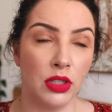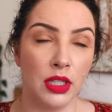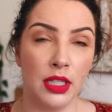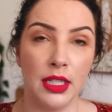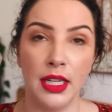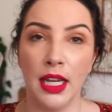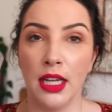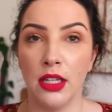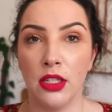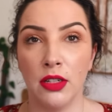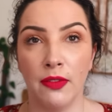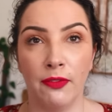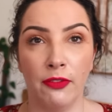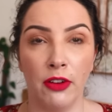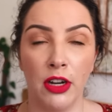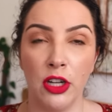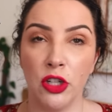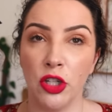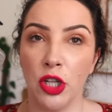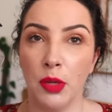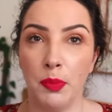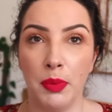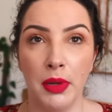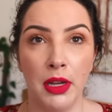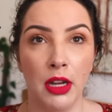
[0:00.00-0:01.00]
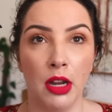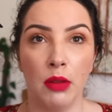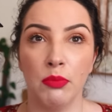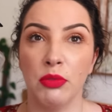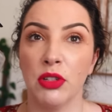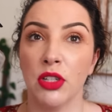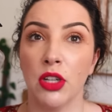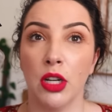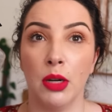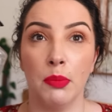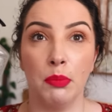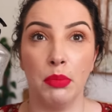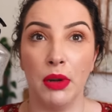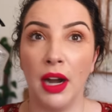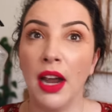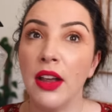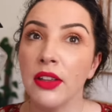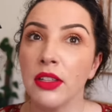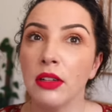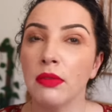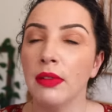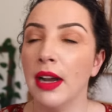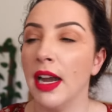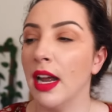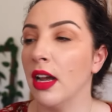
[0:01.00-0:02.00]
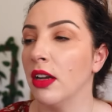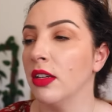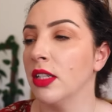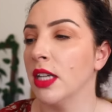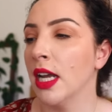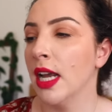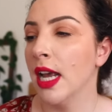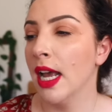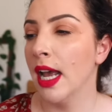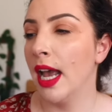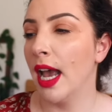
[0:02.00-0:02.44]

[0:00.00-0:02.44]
to get to free shipping, I'm just going to browse around.